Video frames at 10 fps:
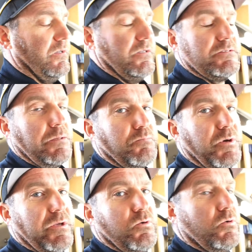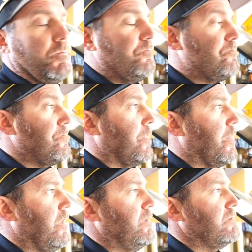Something pretty cool.
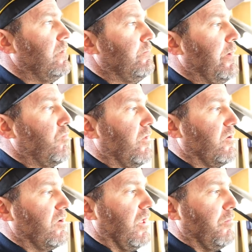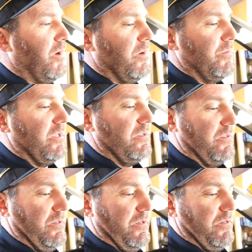Something my brother-in-law bought me.
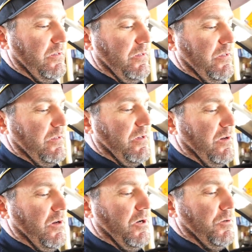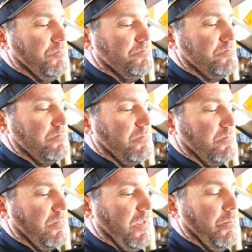Um,
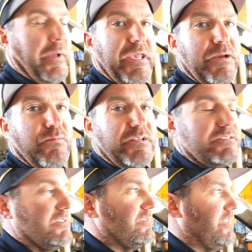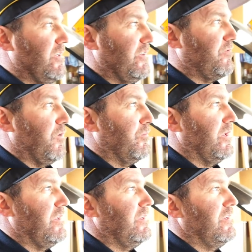and my kid wants to steal it from
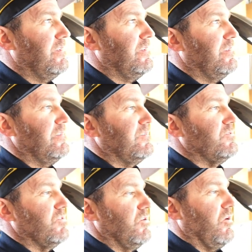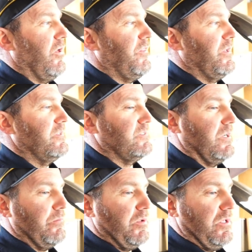me. So I think it's
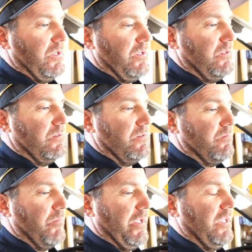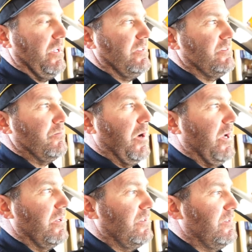gonna be my kids and
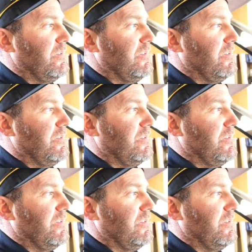mine.